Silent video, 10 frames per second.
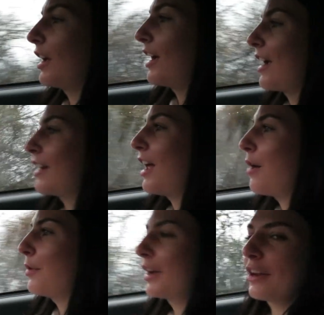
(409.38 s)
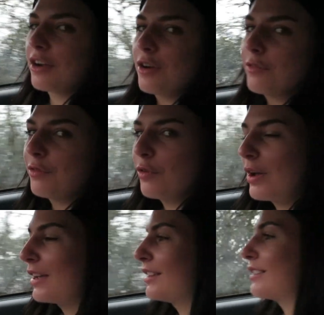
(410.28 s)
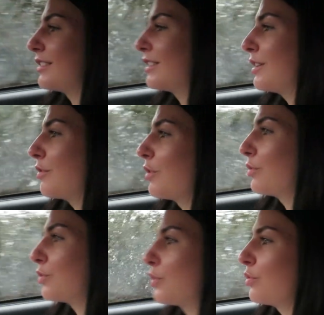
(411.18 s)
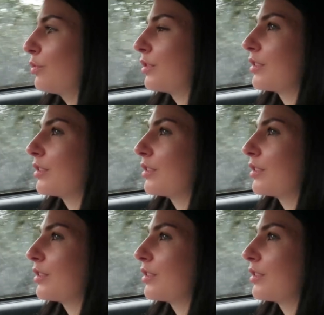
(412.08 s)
Okay, and now we're gonna go for a 0 to